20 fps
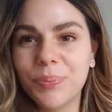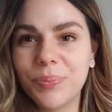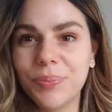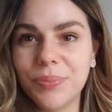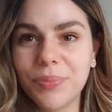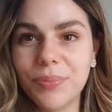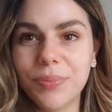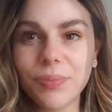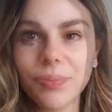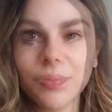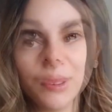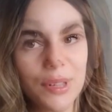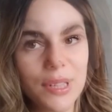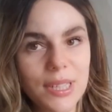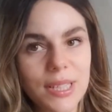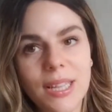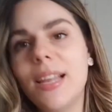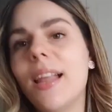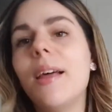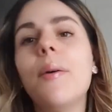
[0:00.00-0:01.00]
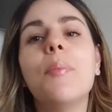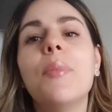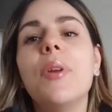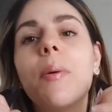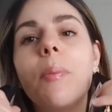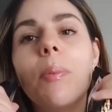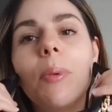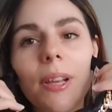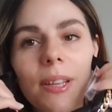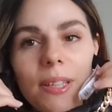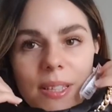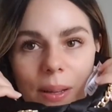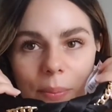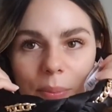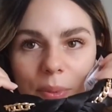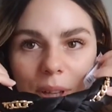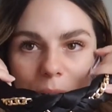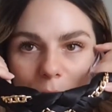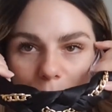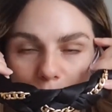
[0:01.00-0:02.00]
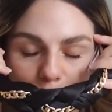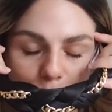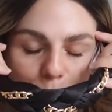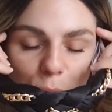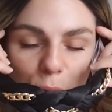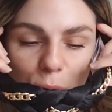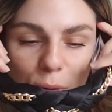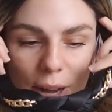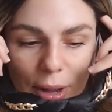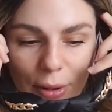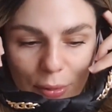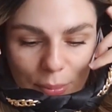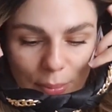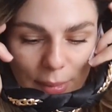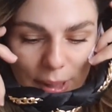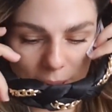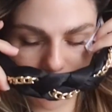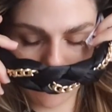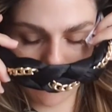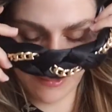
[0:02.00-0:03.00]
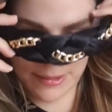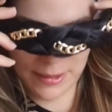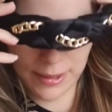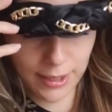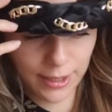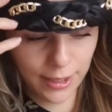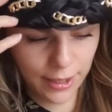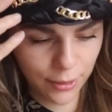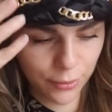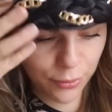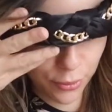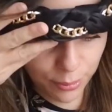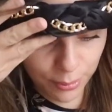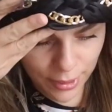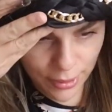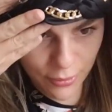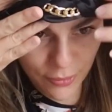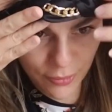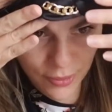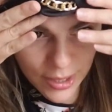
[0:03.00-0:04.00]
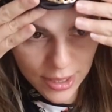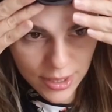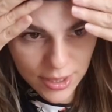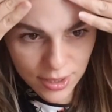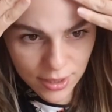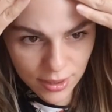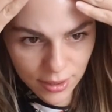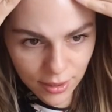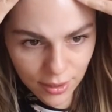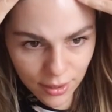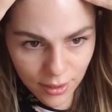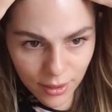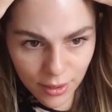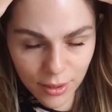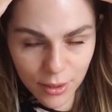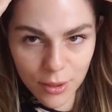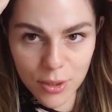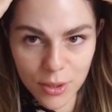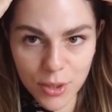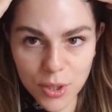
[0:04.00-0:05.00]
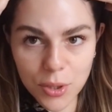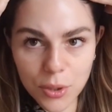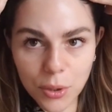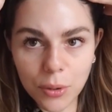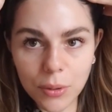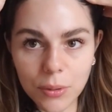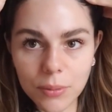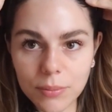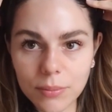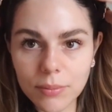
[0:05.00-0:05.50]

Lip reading: Okay, first let me apply something to move out my hair from my face, so